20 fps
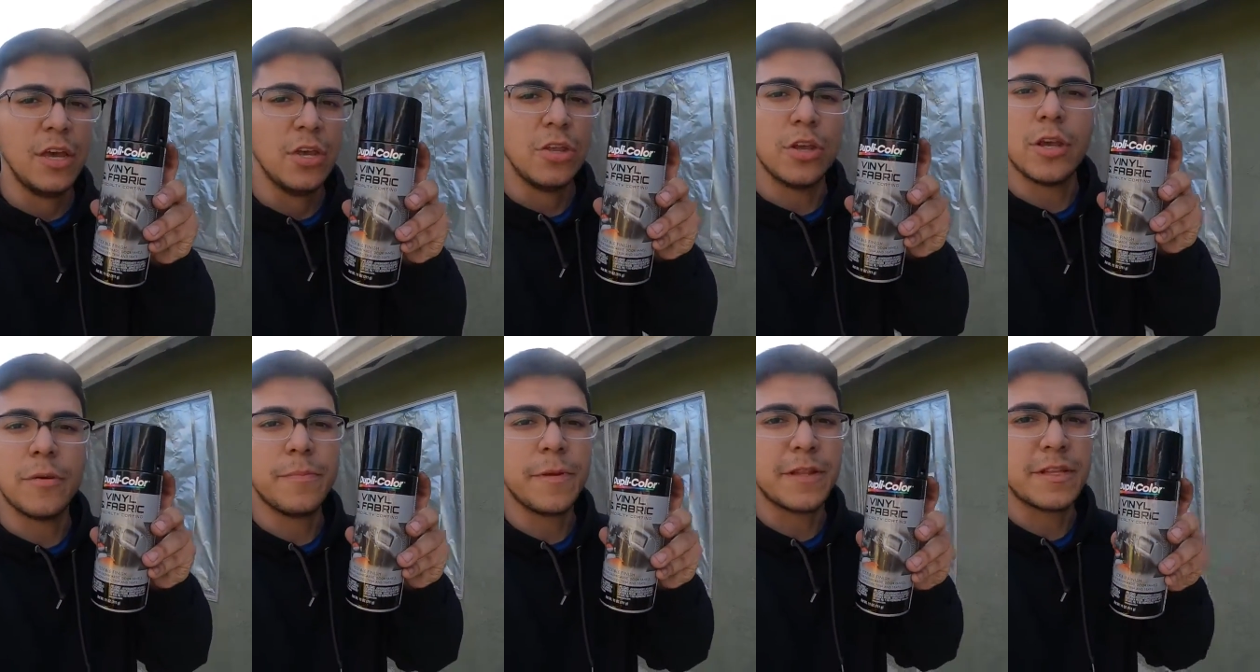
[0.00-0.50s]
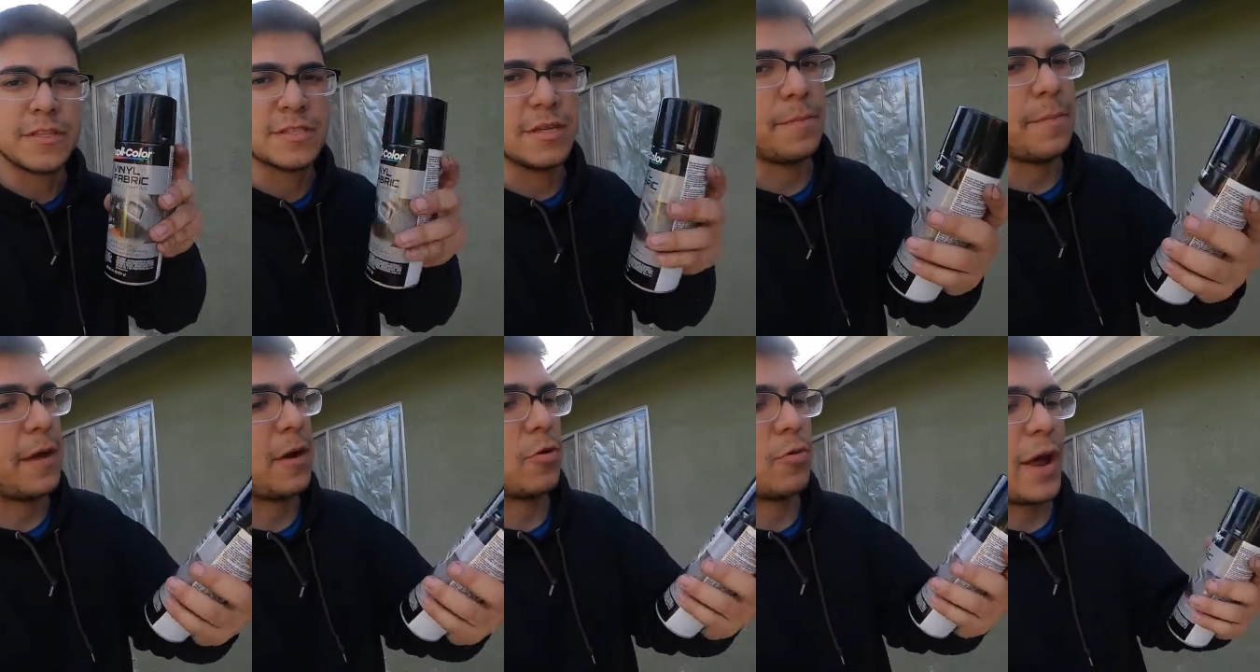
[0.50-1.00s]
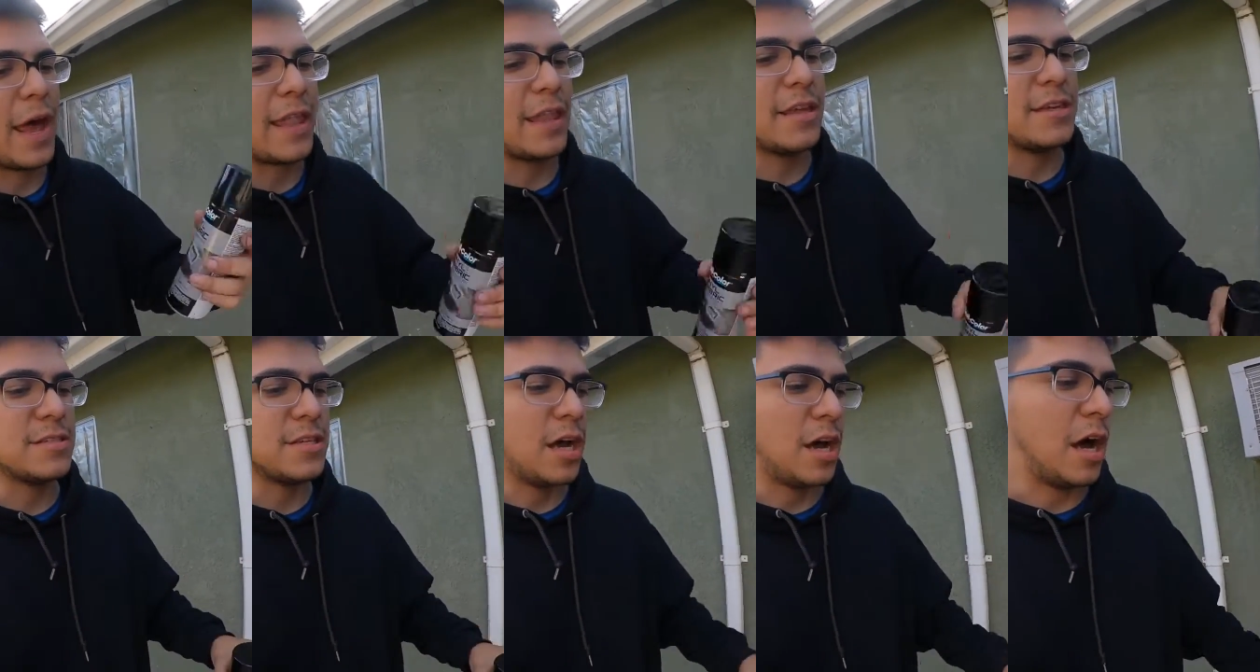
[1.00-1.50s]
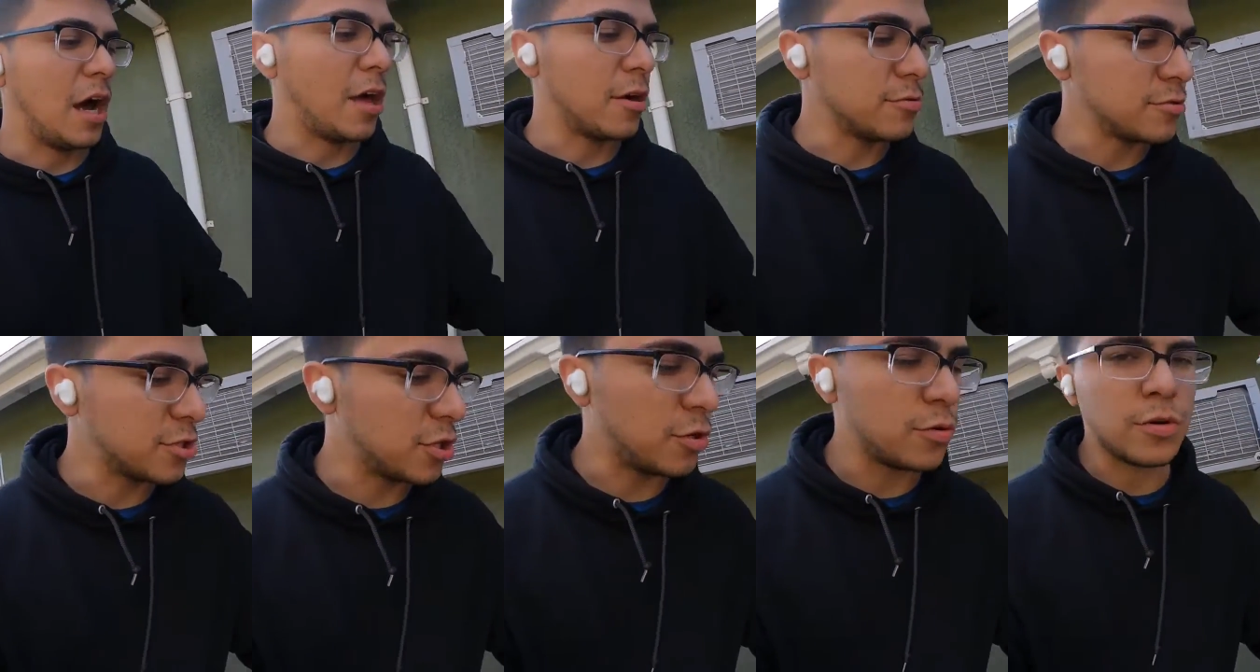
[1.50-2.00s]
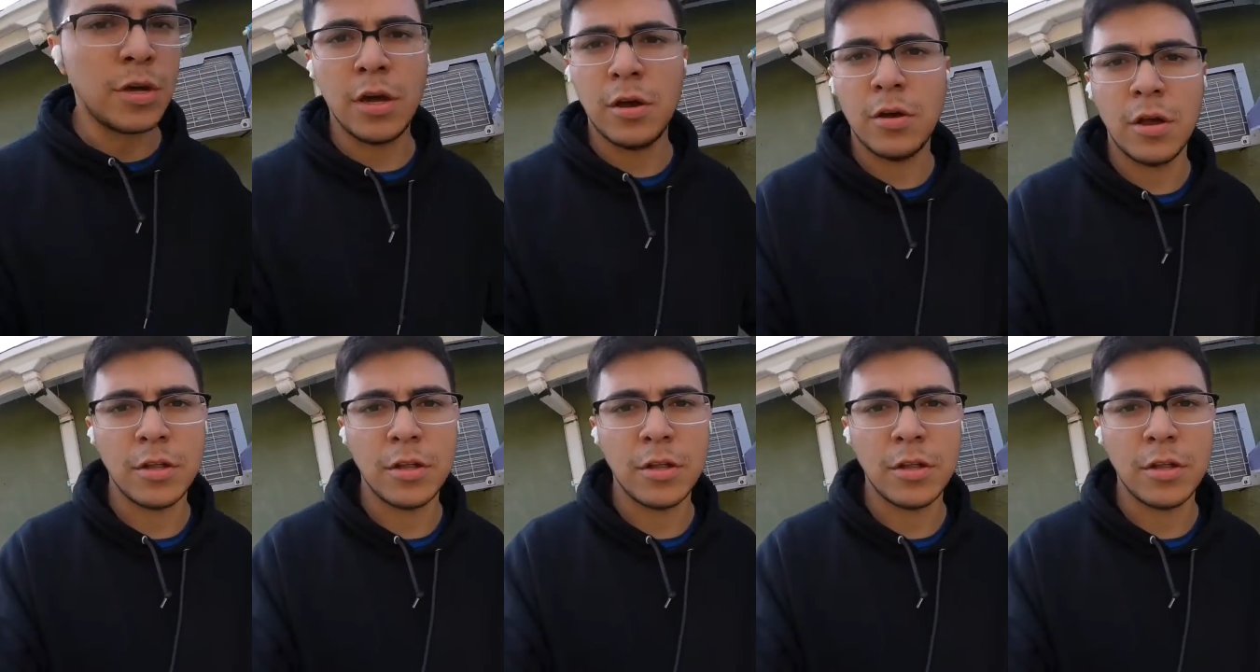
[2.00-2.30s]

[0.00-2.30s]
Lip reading: You can pick this up at O'Reilly's, AutoZone.